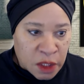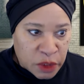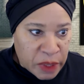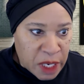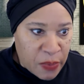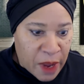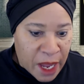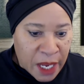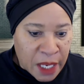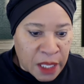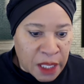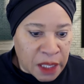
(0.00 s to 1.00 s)
So,
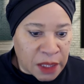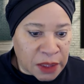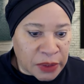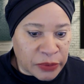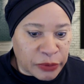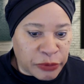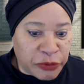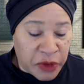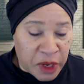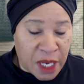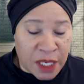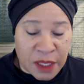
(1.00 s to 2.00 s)
anyway,
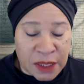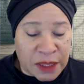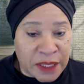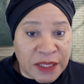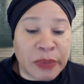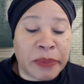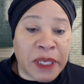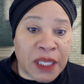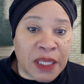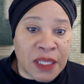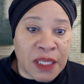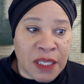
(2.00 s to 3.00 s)

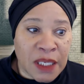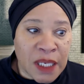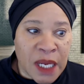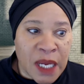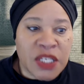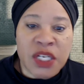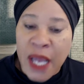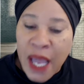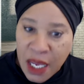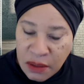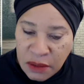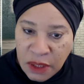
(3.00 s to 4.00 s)
Elizabeth, she
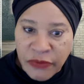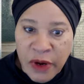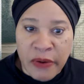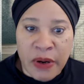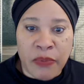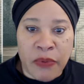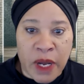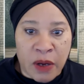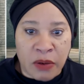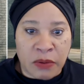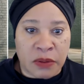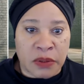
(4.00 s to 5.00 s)
handled it very
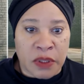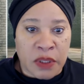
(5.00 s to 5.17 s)
well.